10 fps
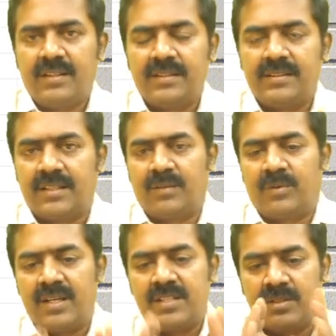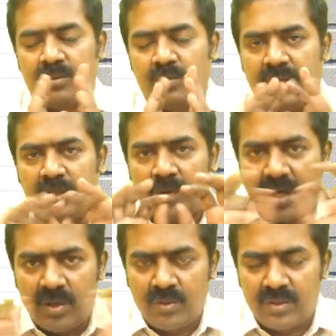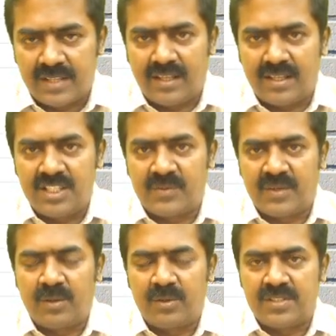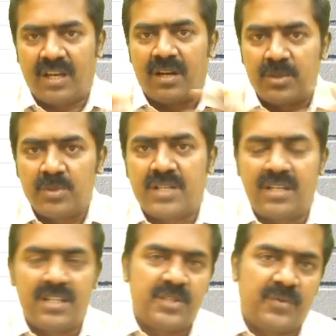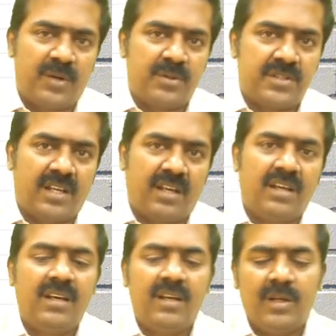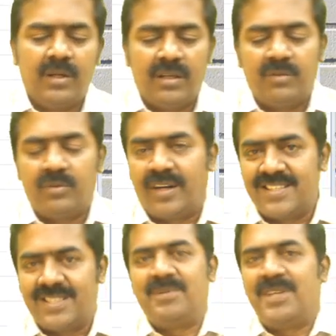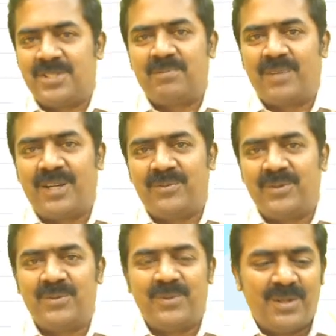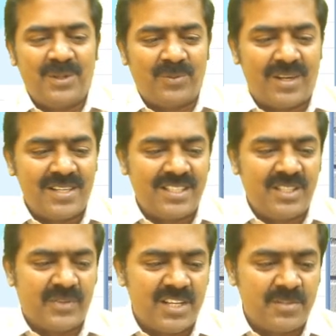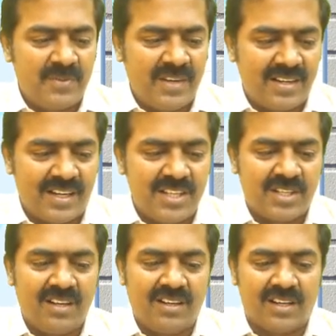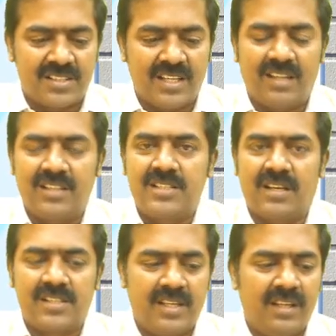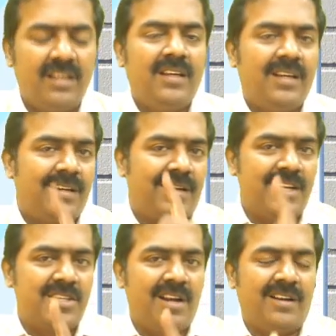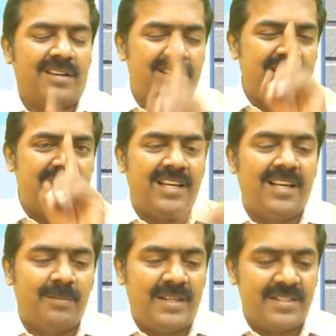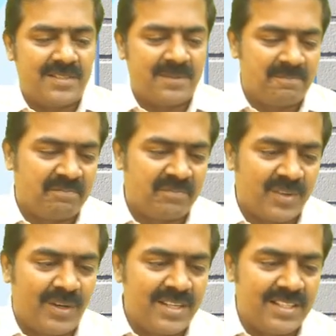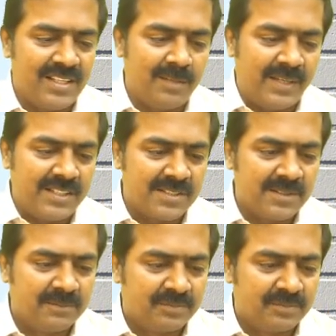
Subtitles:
Sir, what is, when one sentence if I have to say, or 2 sentences if I have to say, for examination point of view, what is the difference between traditional costing and this costing? Traditional costing, single base. What is single base?